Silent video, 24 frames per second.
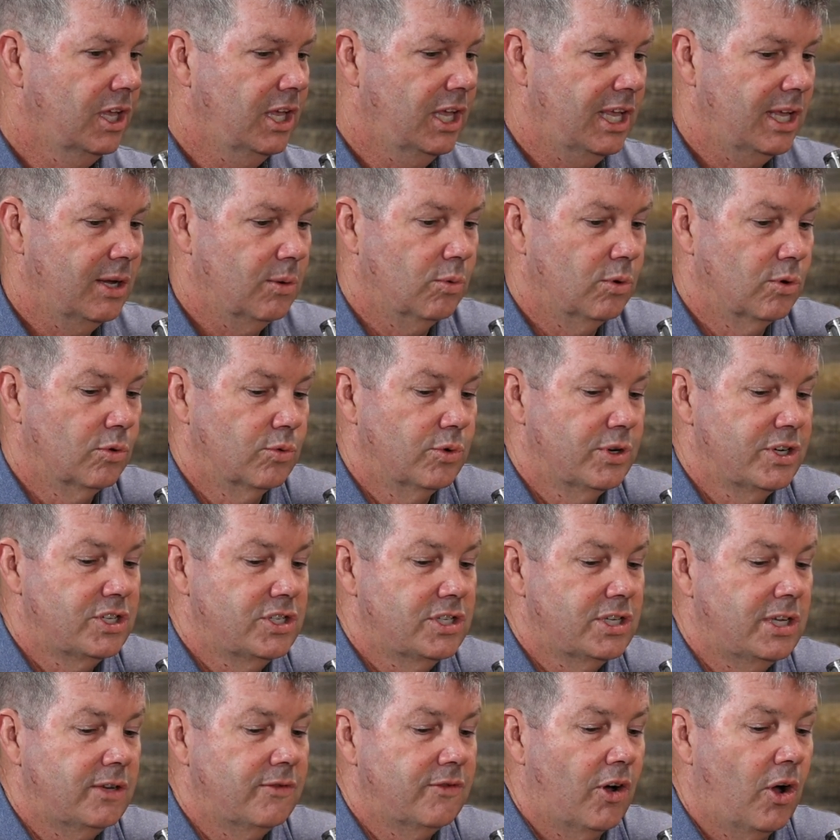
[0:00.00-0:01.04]
it will
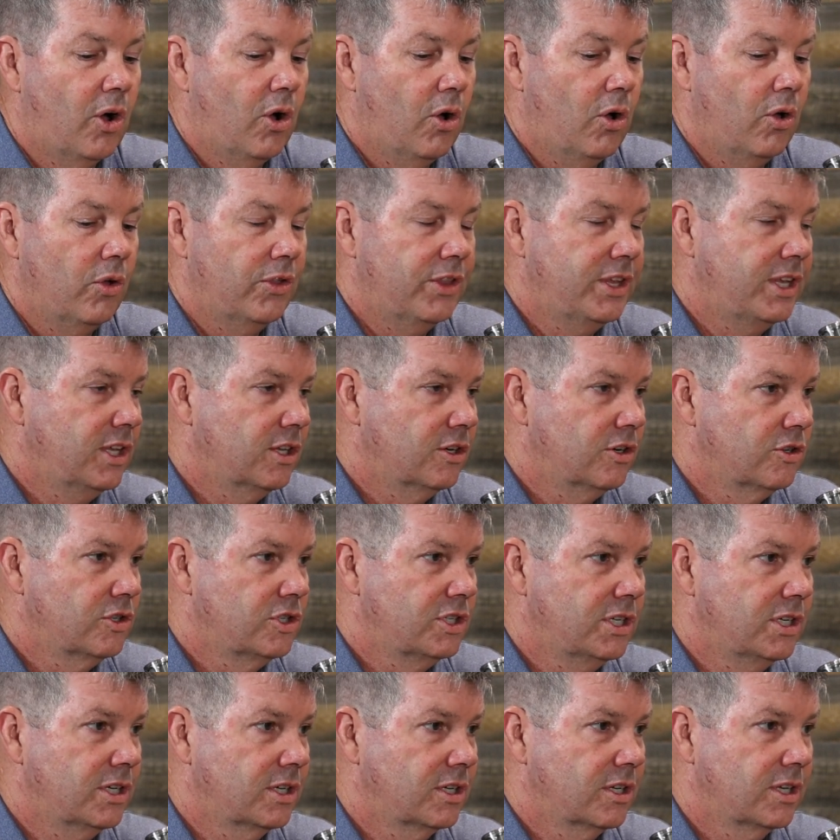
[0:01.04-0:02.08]
receive all the
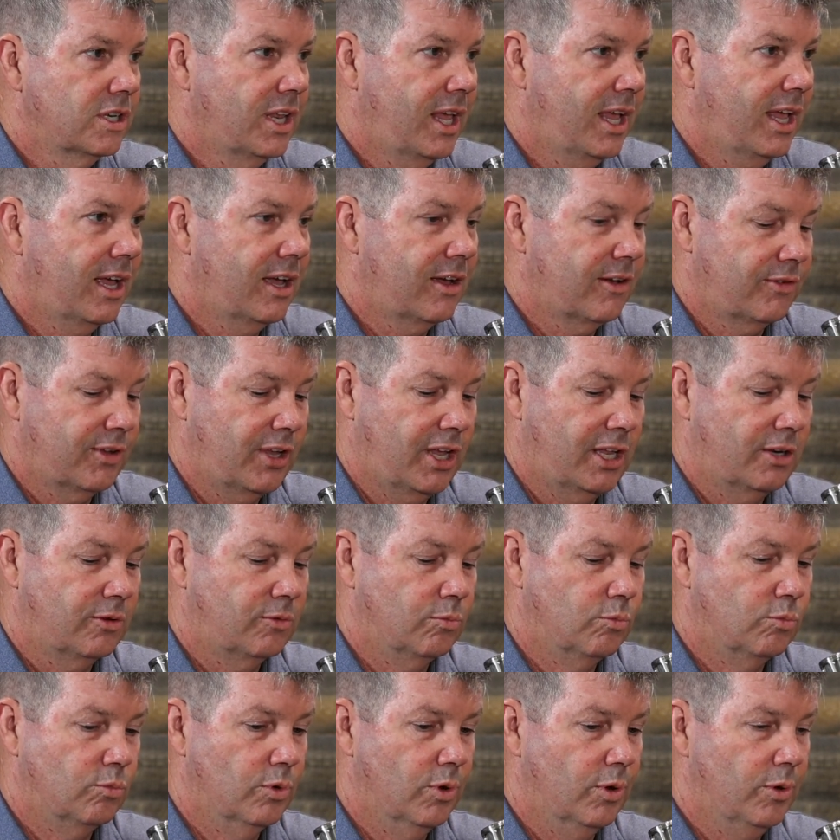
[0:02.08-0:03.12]
energy it can have
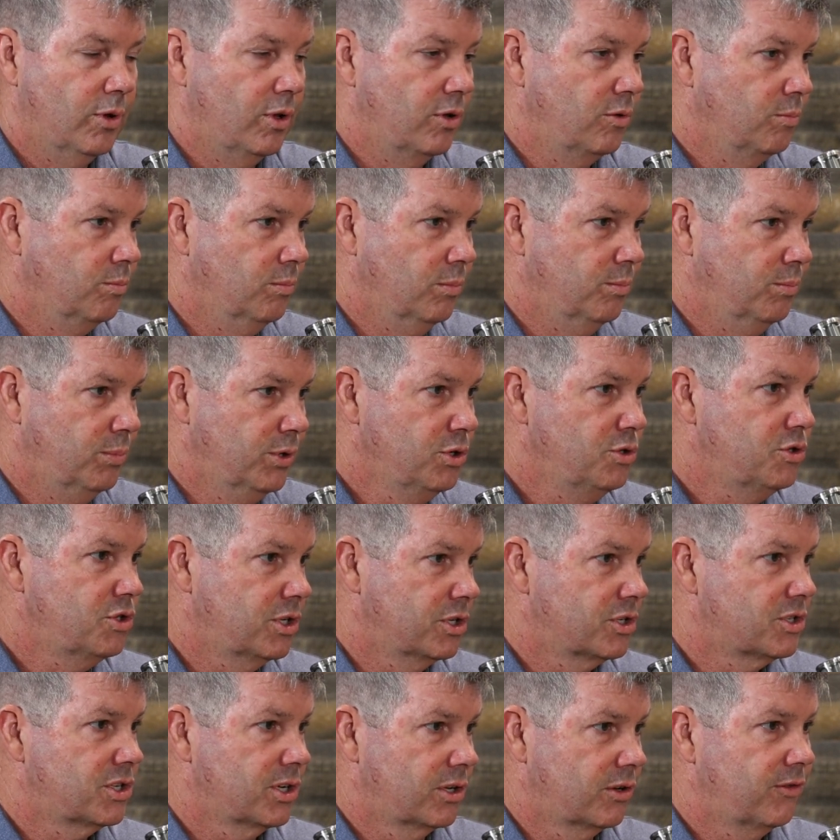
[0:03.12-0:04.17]
and boost
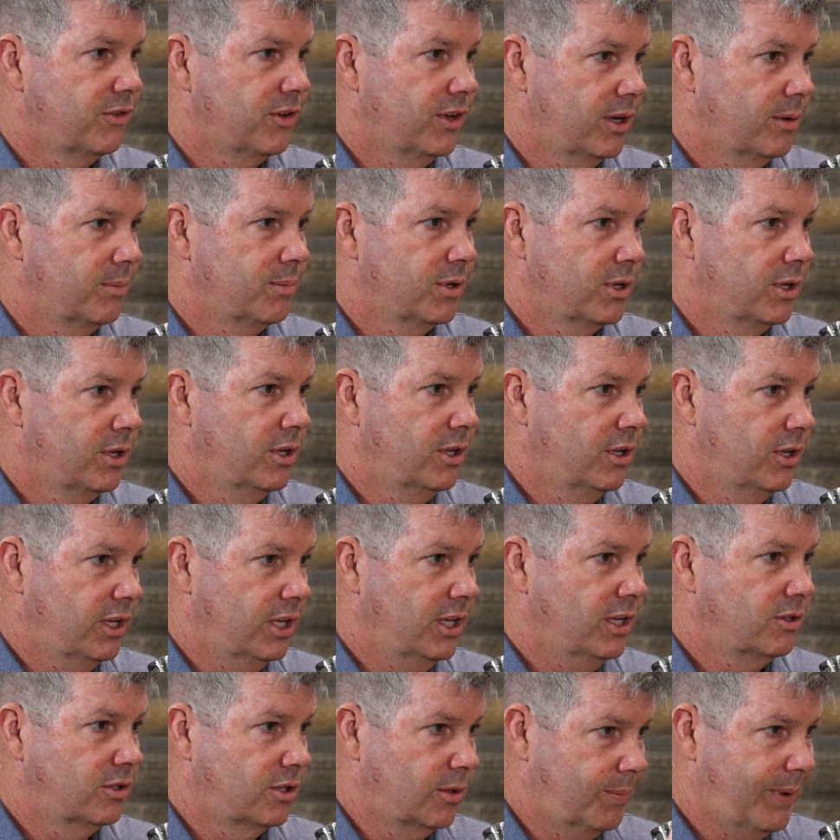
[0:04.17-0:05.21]
itself up
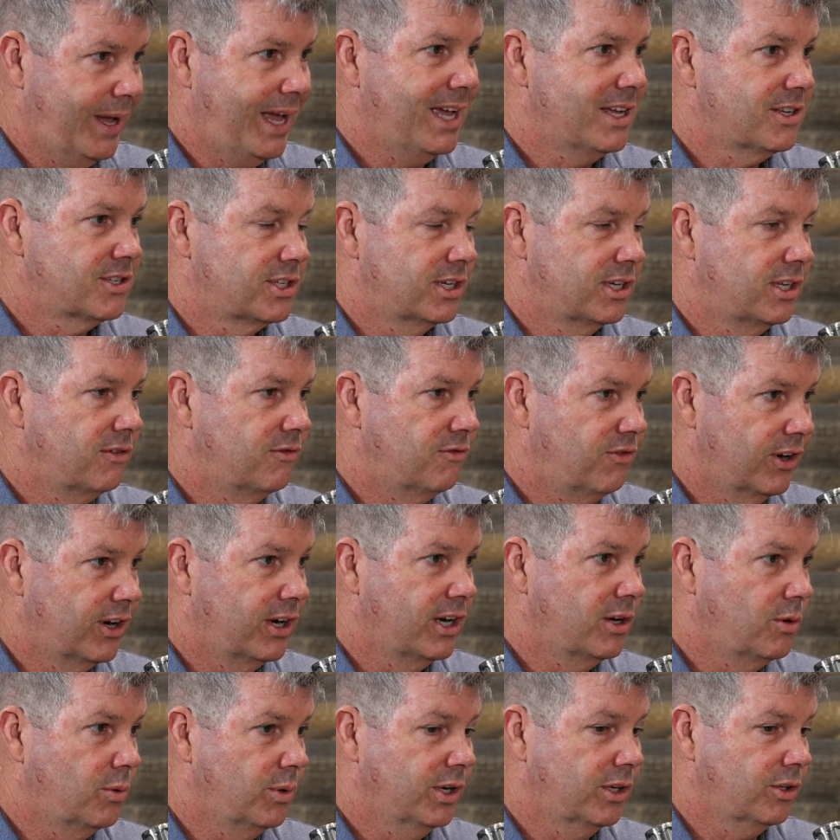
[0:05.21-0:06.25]
in capacity
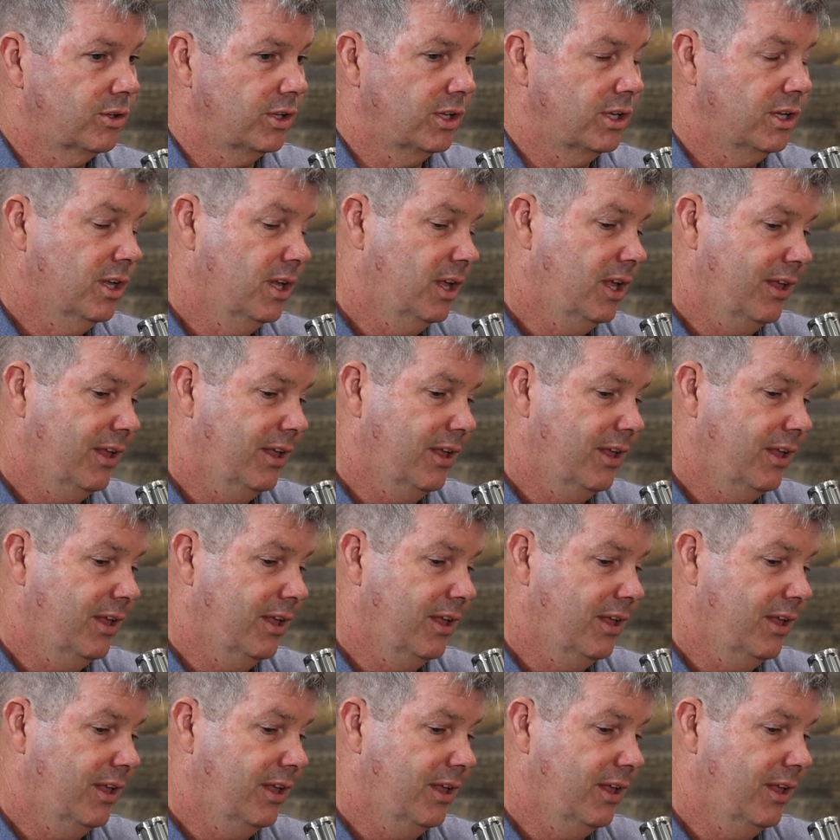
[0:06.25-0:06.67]
very quickly.